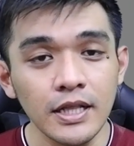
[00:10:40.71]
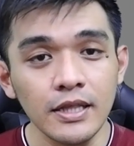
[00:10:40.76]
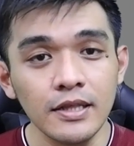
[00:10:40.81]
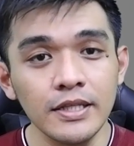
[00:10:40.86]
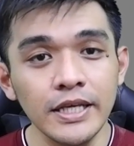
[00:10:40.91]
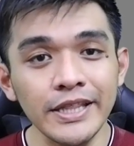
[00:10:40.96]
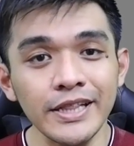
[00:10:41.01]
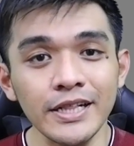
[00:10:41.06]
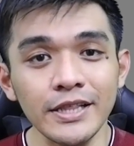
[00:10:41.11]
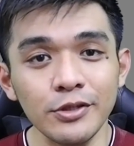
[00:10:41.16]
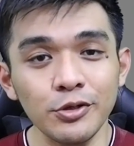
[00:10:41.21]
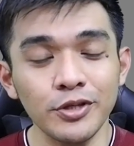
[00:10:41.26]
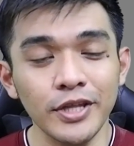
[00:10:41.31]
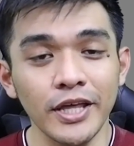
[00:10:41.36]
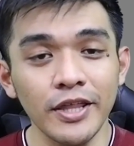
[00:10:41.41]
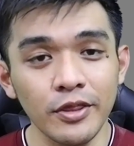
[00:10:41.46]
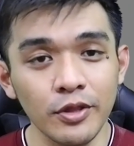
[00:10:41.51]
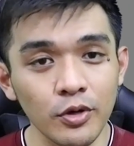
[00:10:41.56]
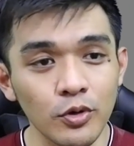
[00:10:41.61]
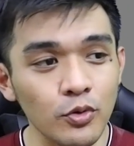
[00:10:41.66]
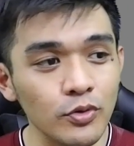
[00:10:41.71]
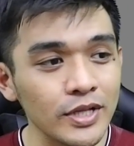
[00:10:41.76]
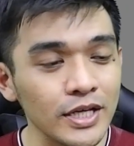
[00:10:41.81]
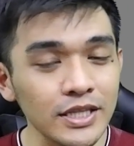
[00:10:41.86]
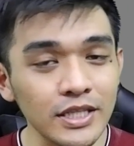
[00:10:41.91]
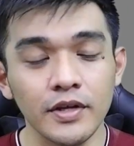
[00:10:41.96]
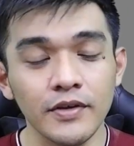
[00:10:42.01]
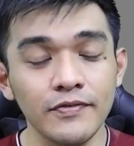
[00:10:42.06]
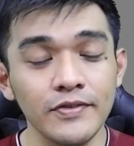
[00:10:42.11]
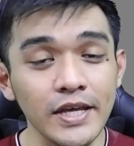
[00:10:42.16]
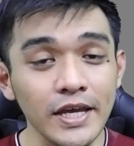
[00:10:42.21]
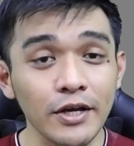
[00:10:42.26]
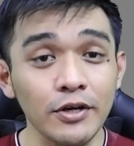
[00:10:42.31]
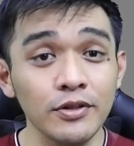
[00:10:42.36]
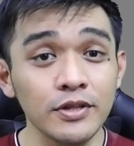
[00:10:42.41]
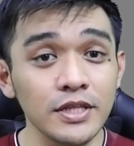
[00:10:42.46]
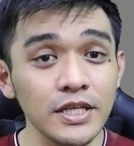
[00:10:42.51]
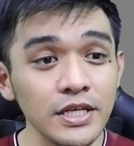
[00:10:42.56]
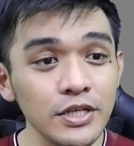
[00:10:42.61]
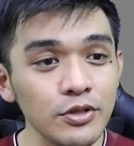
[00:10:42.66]
Little do they know that if they
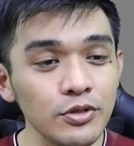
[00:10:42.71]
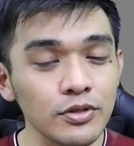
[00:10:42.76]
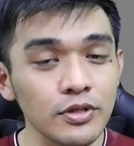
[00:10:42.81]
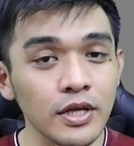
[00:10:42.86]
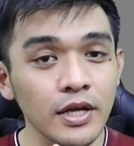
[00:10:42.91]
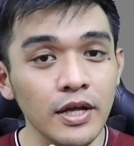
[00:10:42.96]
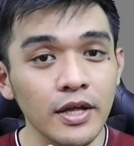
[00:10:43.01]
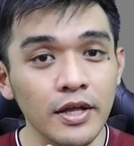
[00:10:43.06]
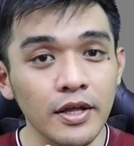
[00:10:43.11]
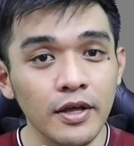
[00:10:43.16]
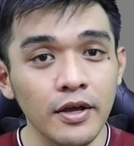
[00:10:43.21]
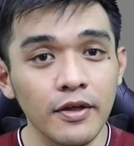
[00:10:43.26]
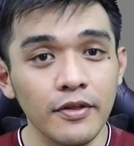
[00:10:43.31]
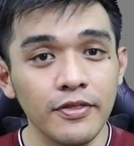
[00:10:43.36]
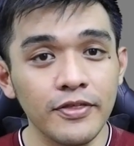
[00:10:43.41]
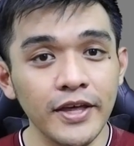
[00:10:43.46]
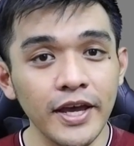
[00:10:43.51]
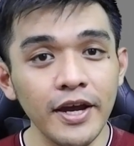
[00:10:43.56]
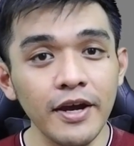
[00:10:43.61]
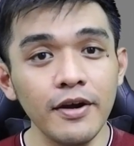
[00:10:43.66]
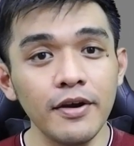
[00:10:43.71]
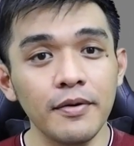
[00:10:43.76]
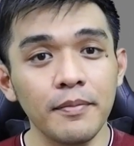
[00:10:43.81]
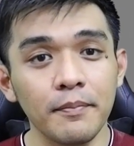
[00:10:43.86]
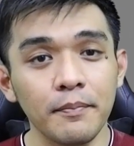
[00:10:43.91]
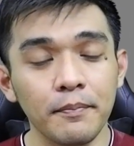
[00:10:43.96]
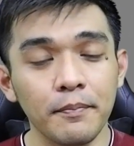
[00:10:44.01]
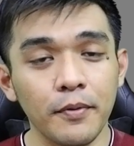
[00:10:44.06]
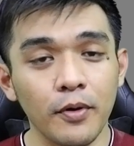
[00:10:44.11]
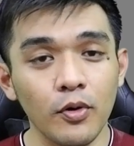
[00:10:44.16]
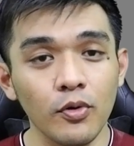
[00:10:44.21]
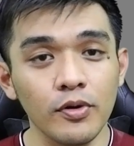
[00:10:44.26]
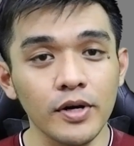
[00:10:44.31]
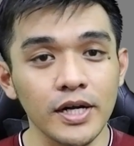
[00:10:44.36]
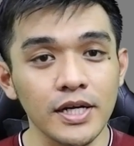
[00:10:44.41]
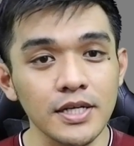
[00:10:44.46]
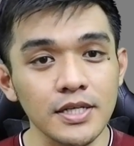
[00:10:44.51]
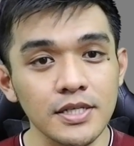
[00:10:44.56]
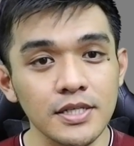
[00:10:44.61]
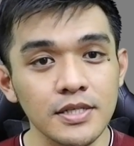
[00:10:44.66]
continued their
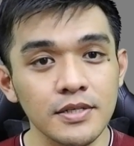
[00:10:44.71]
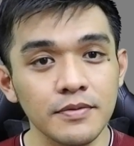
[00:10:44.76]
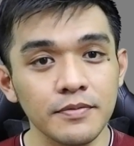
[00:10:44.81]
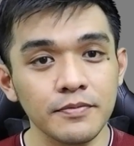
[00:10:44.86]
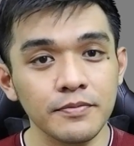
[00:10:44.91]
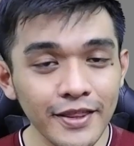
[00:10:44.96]
progress,